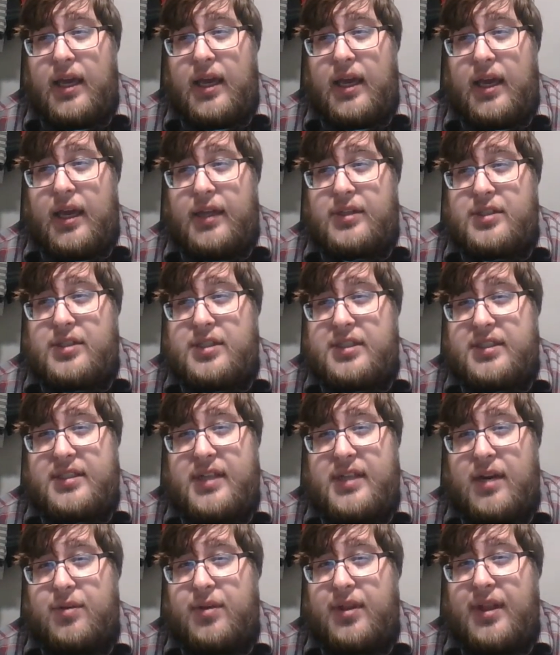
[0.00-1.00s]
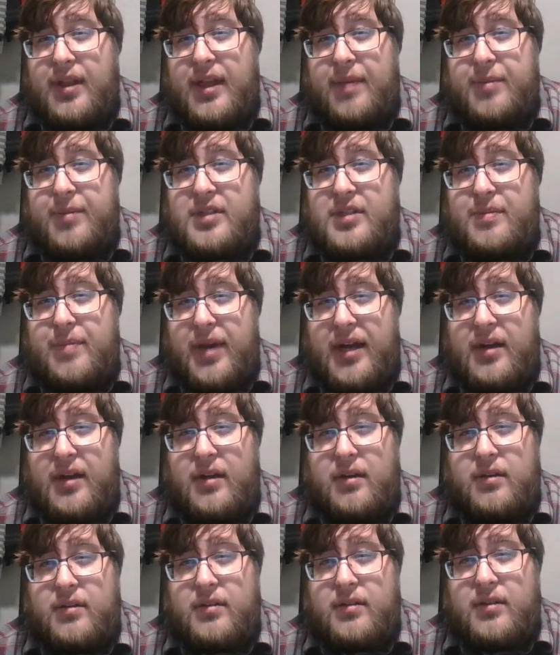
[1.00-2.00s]
And she's not really that much
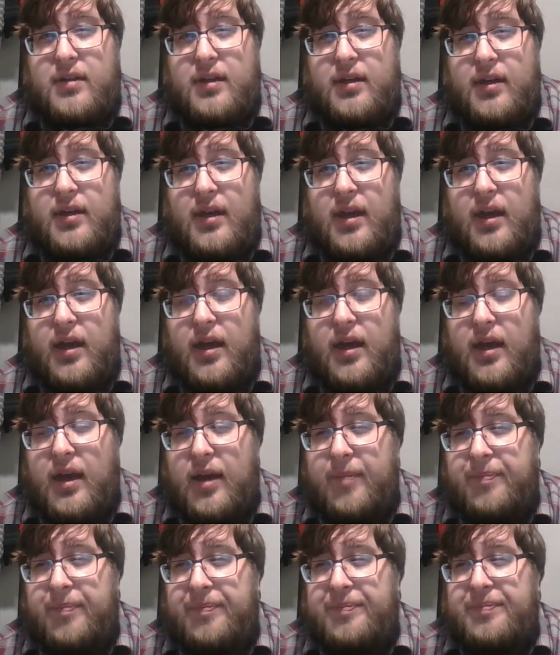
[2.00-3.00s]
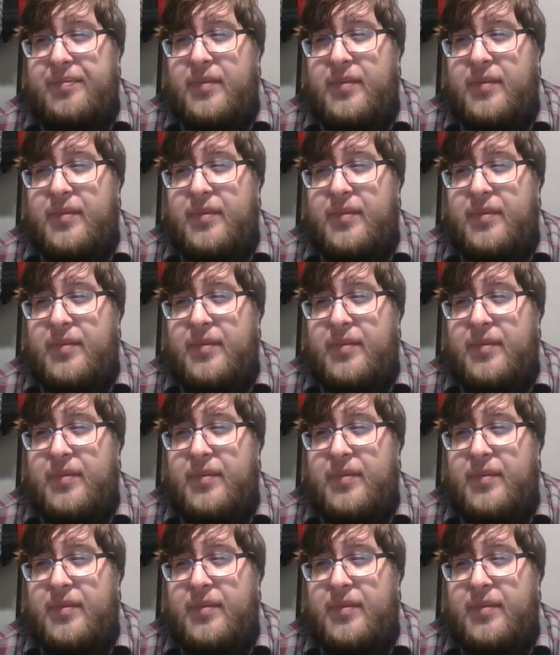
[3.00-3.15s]
better. Um,